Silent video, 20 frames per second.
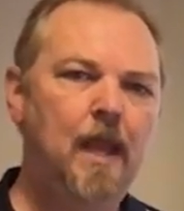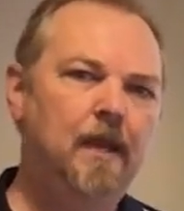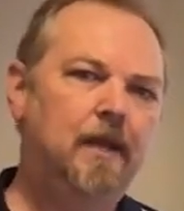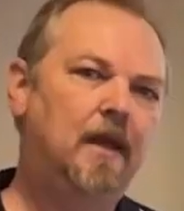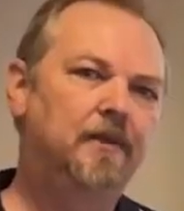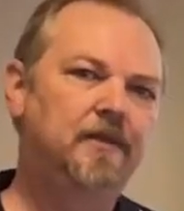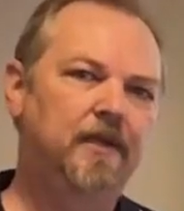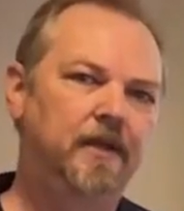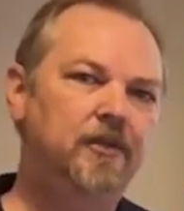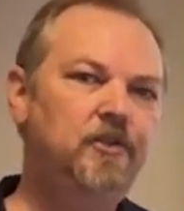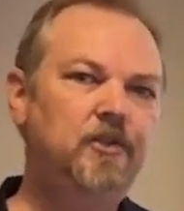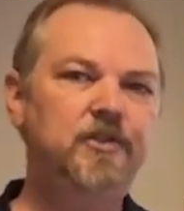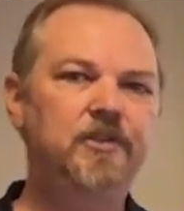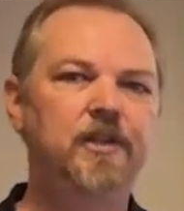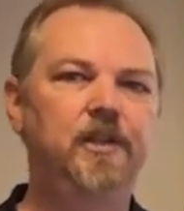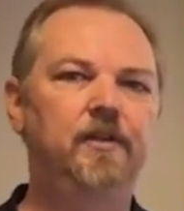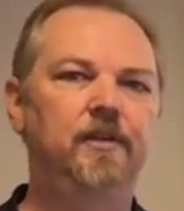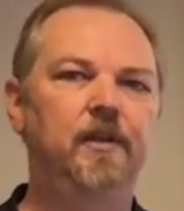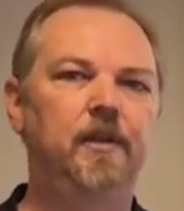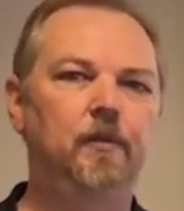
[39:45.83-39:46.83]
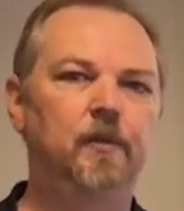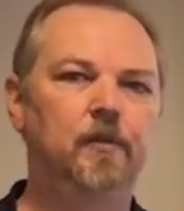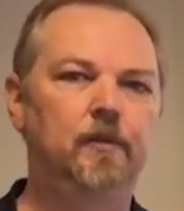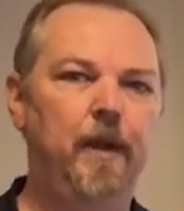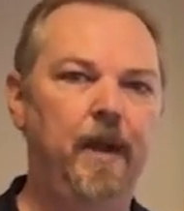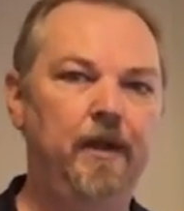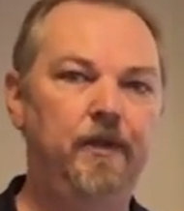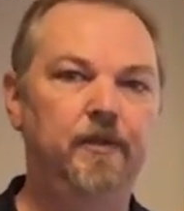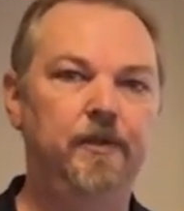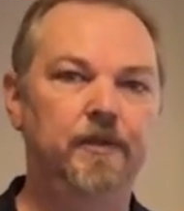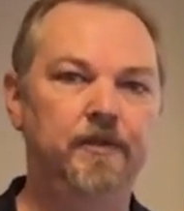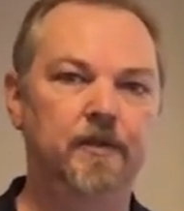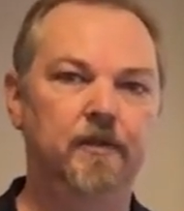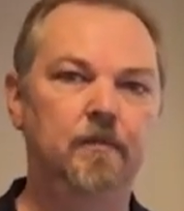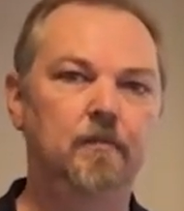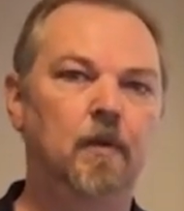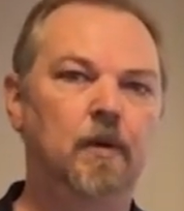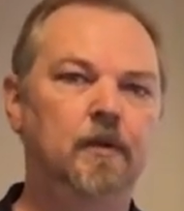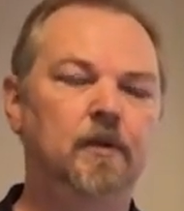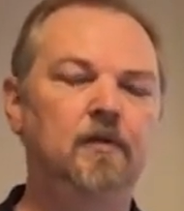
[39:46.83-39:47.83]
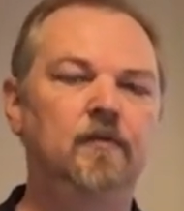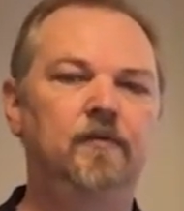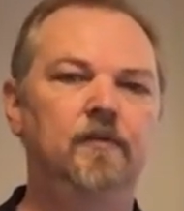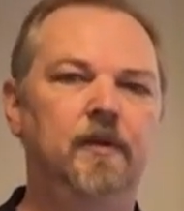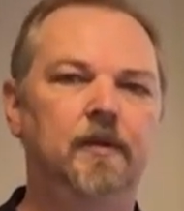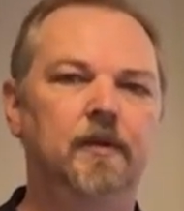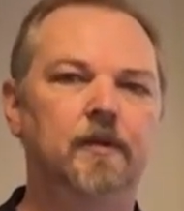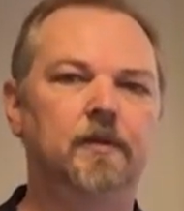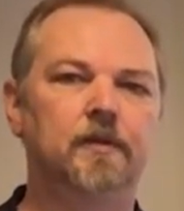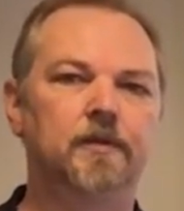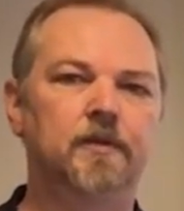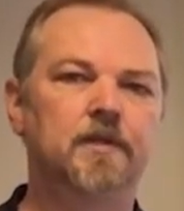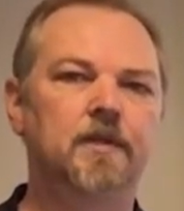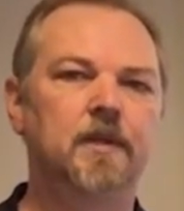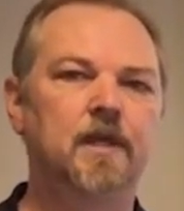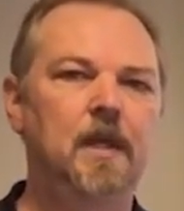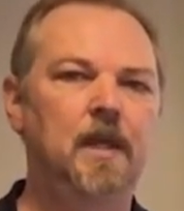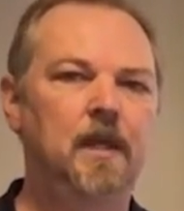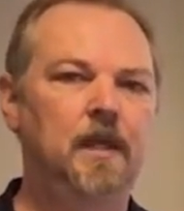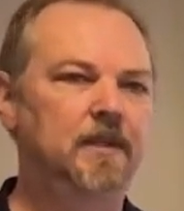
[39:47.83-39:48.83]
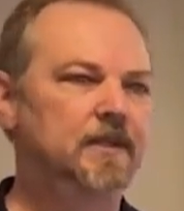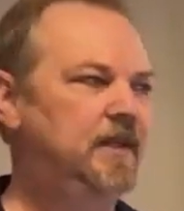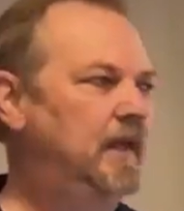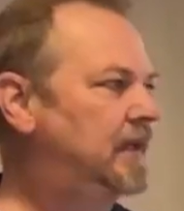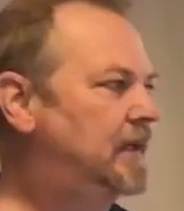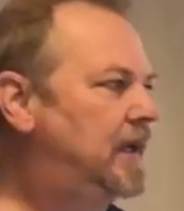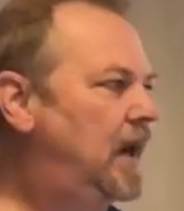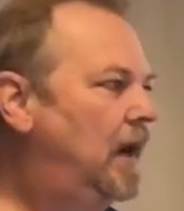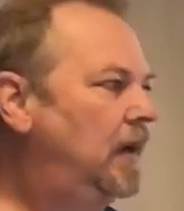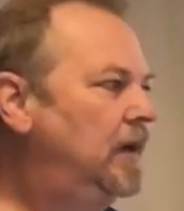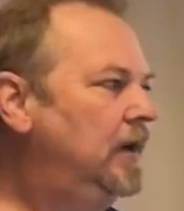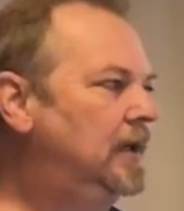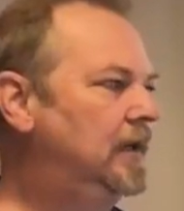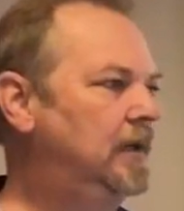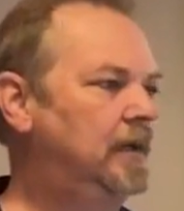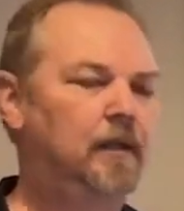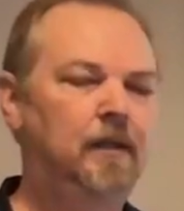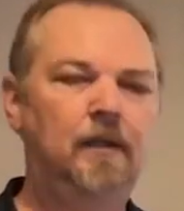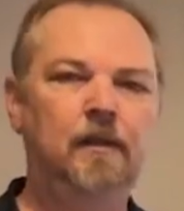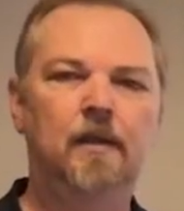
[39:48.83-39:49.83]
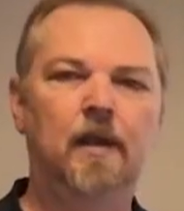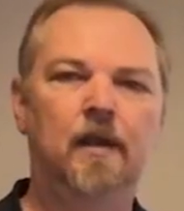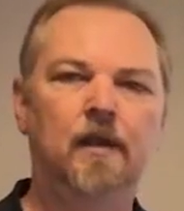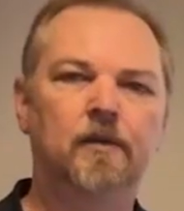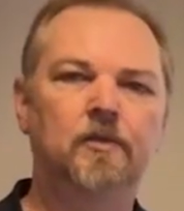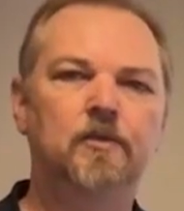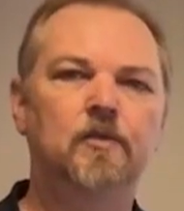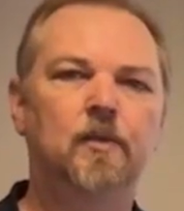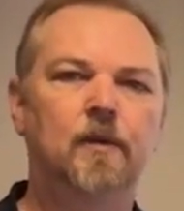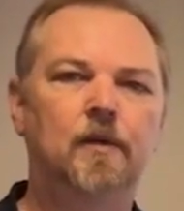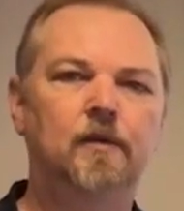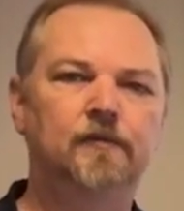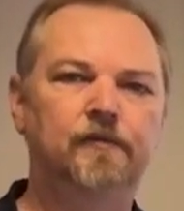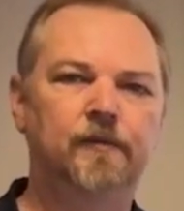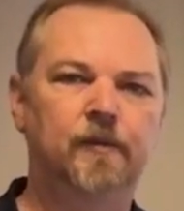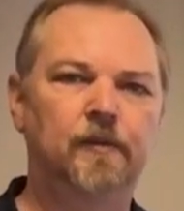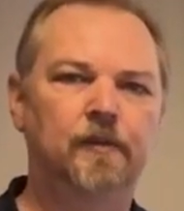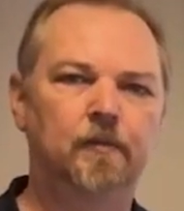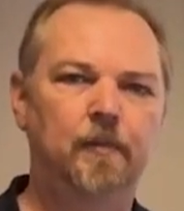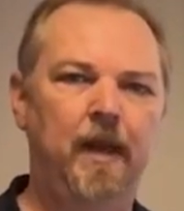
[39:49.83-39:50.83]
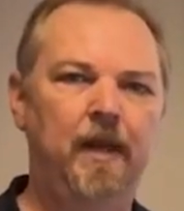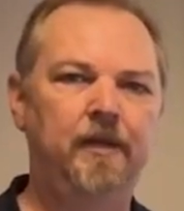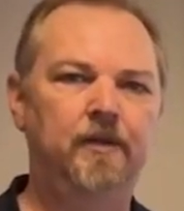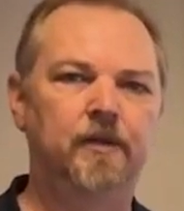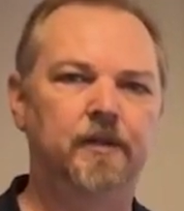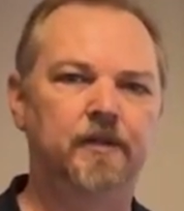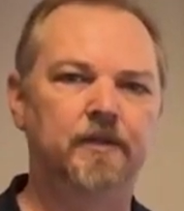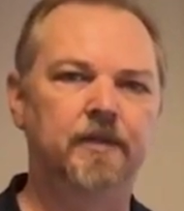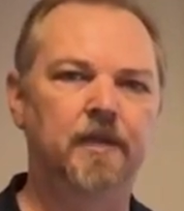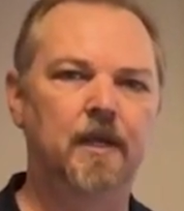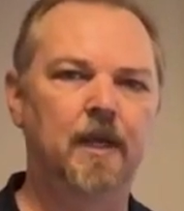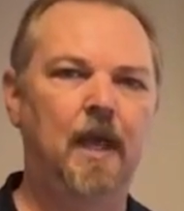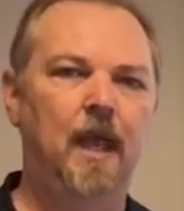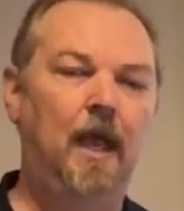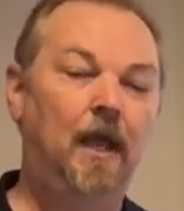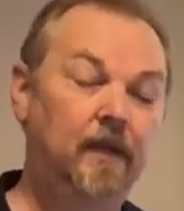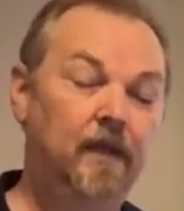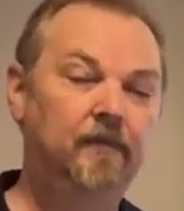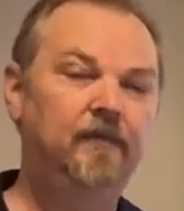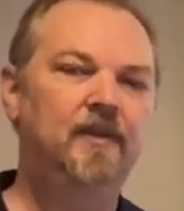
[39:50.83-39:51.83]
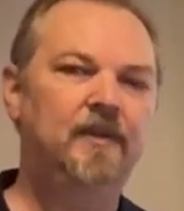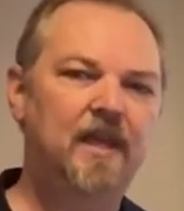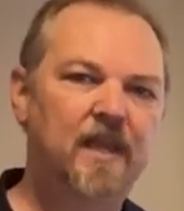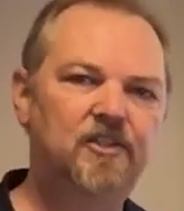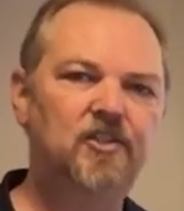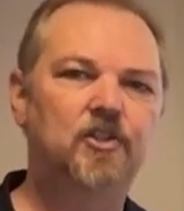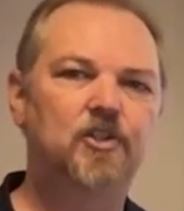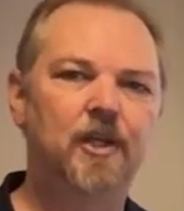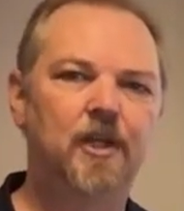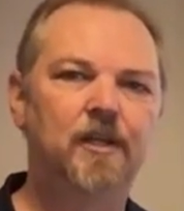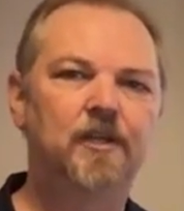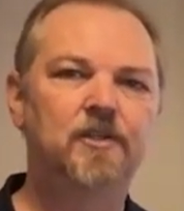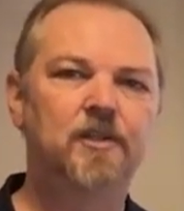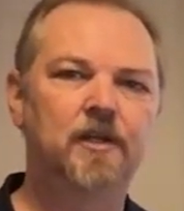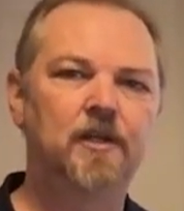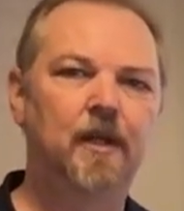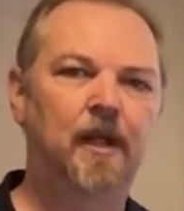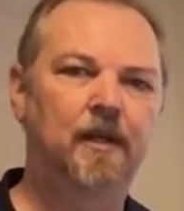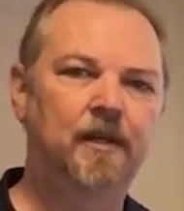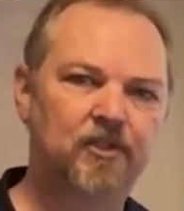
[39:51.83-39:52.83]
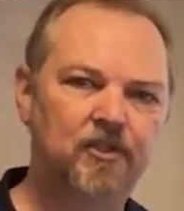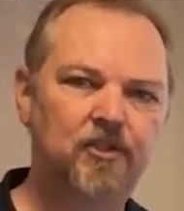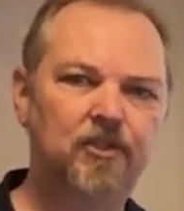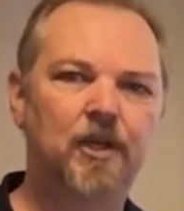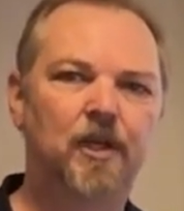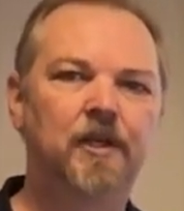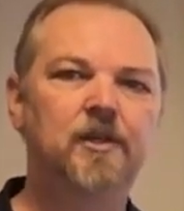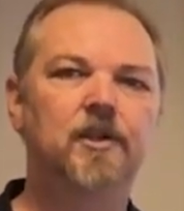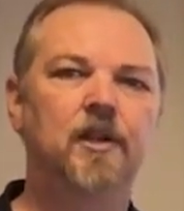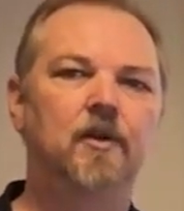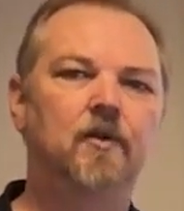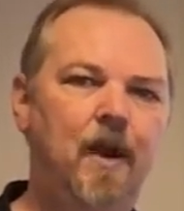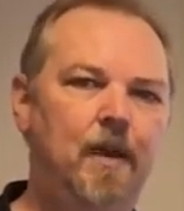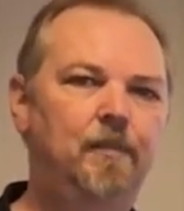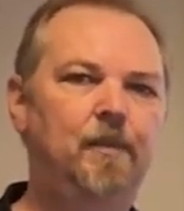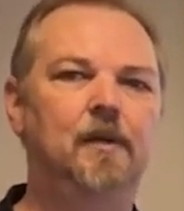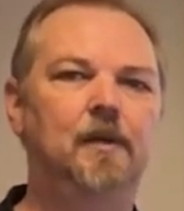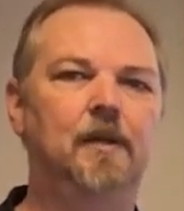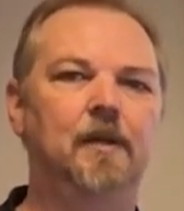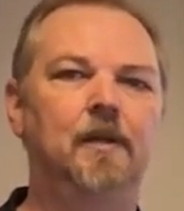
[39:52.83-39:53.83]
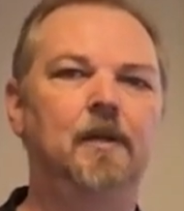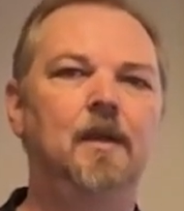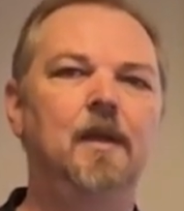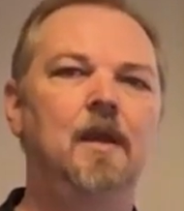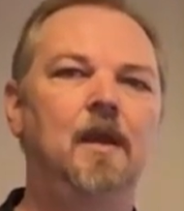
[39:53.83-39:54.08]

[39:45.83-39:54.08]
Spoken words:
Now, the interesting thing with batteries in modern vehicles is that currently they are 12-volt batteries. However, that's changing and it's changing rapidly.